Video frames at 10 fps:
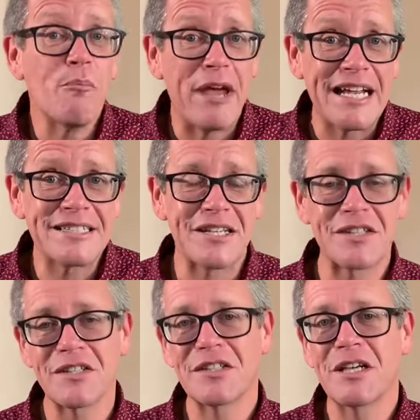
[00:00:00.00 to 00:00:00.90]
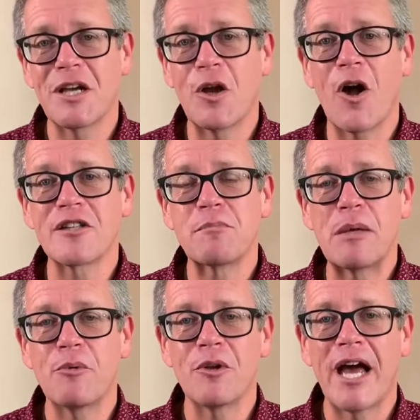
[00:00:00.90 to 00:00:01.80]
makes us God's
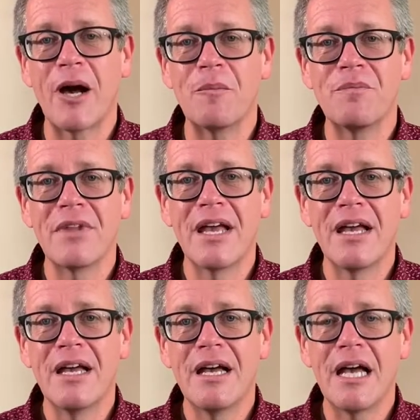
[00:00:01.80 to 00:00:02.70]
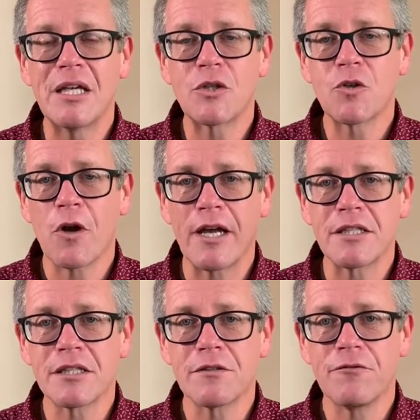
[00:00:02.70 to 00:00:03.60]
people now is
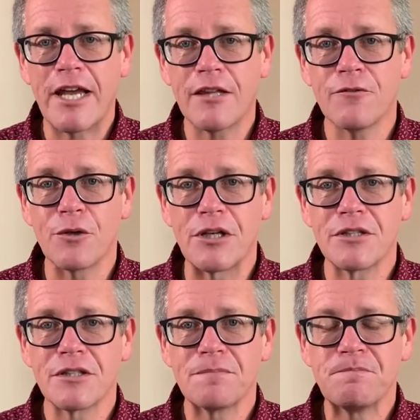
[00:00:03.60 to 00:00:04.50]
Christ's faithfulness.